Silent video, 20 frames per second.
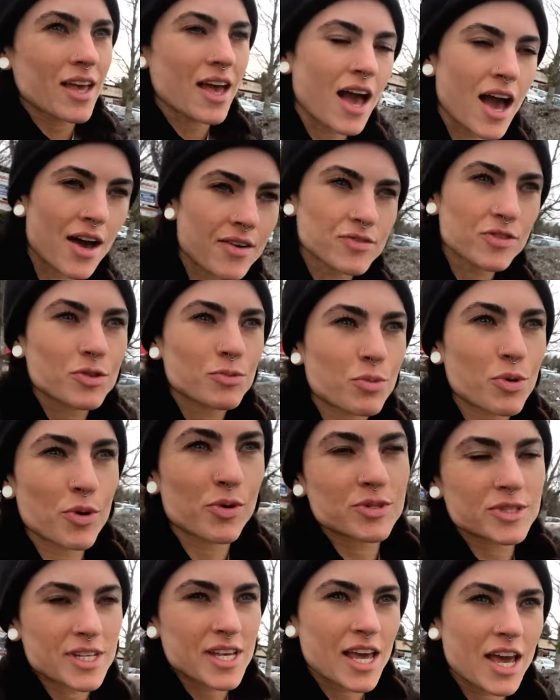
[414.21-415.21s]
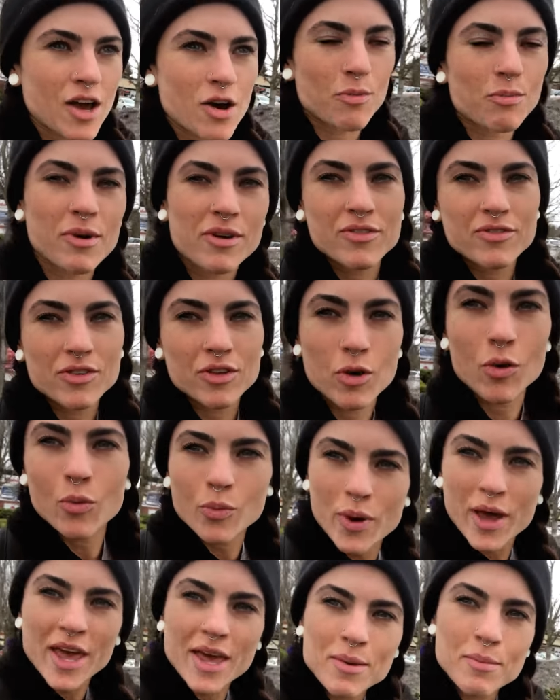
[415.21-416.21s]
after posing, I hope I feel
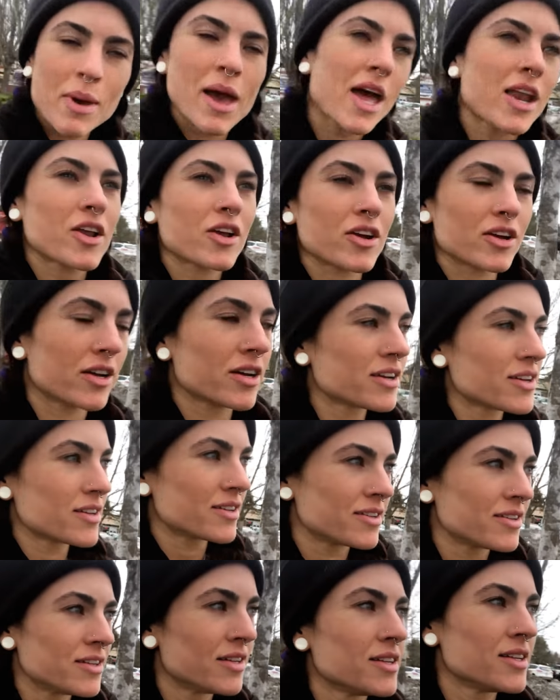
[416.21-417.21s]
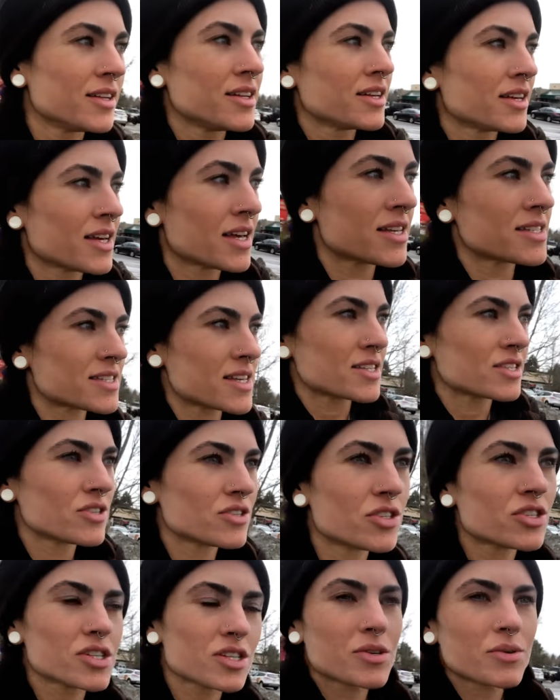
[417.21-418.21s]
way better, because that's
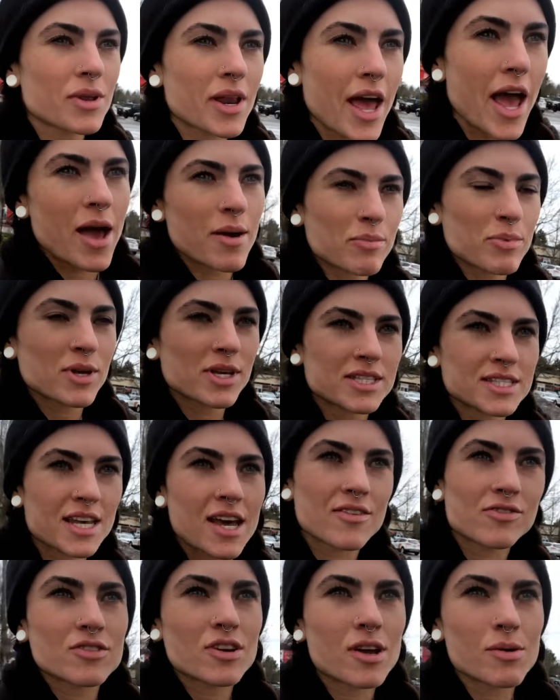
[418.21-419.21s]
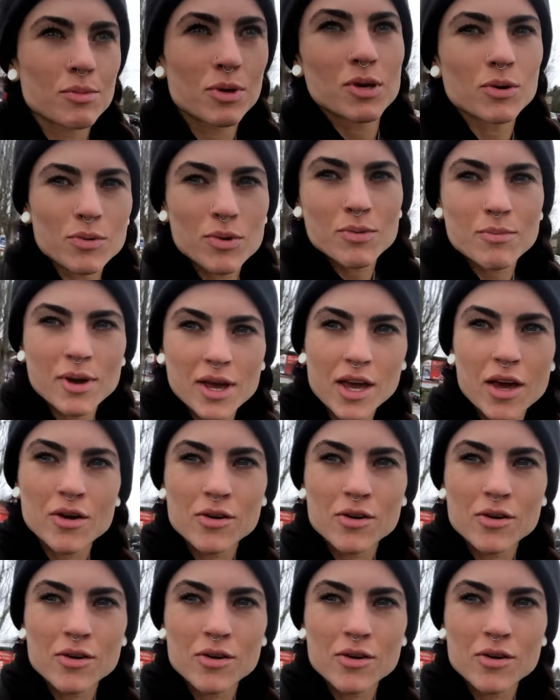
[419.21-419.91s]
usually what happens after I meet with my